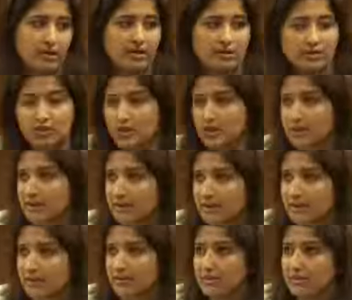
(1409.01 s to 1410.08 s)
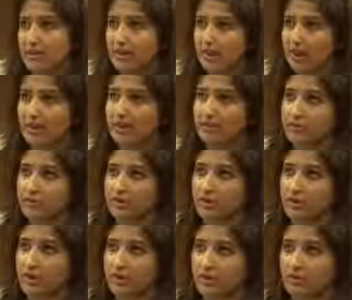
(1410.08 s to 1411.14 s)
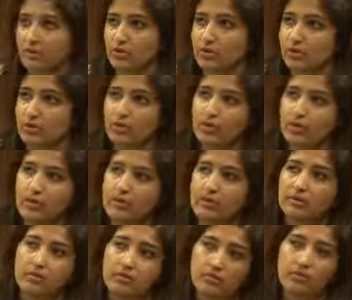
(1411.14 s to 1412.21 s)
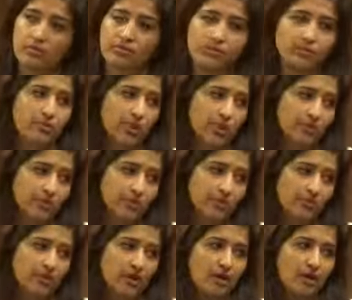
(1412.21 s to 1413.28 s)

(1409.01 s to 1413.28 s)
It's just that there is a lack of international goodwill to solve the problem.